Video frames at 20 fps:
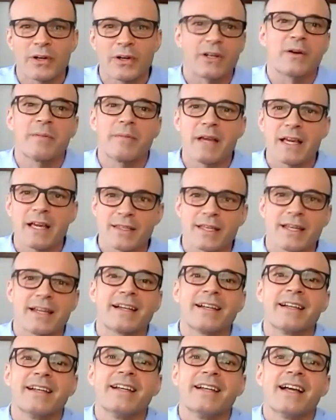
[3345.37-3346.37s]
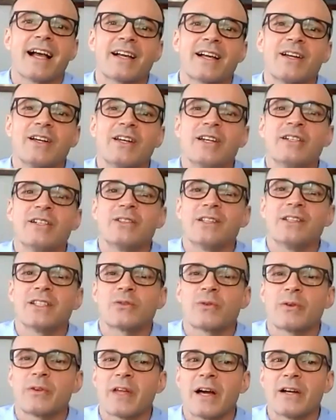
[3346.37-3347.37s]
You're amazing. I couldn't do this
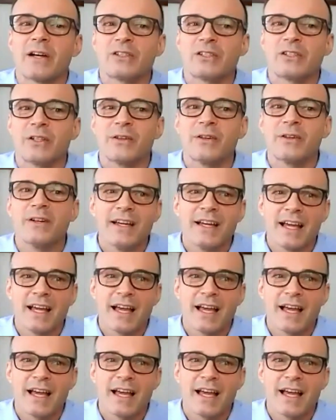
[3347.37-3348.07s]
without you.